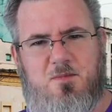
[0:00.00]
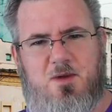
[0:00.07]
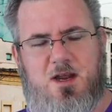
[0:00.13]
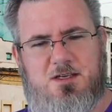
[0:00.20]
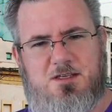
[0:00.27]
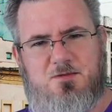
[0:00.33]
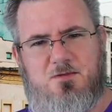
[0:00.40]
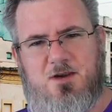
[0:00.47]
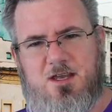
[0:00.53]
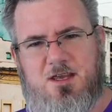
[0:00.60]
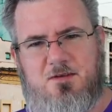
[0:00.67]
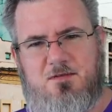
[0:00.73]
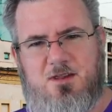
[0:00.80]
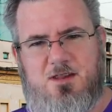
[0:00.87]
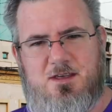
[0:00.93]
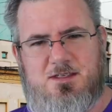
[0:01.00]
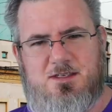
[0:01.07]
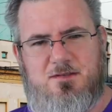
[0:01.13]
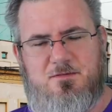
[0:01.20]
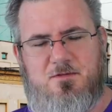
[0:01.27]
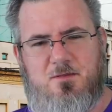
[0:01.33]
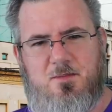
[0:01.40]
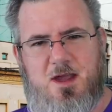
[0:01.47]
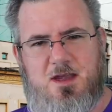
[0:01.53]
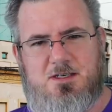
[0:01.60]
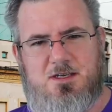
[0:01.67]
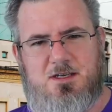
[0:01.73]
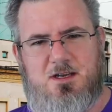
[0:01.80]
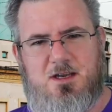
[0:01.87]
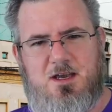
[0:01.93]
but I just want to give you this
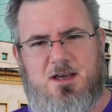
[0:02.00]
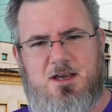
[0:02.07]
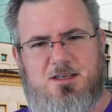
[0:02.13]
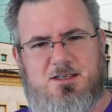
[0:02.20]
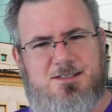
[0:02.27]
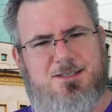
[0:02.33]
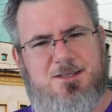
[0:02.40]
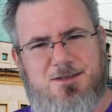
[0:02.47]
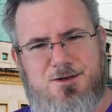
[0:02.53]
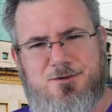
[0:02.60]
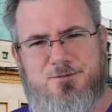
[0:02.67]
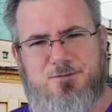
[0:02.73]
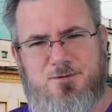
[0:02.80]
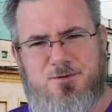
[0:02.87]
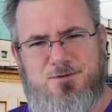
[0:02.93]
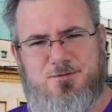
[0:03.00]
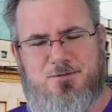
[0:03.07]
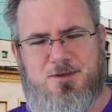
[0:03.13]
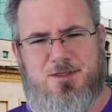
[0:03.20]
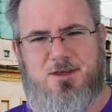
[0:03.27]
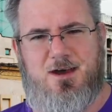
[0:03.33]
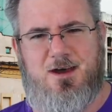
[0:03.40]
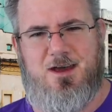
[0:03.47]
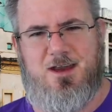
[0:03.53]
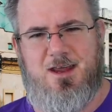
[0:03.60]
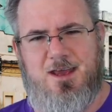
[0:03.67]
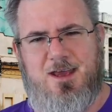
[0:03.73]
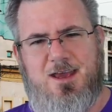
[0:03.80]
information, just a little food for thought,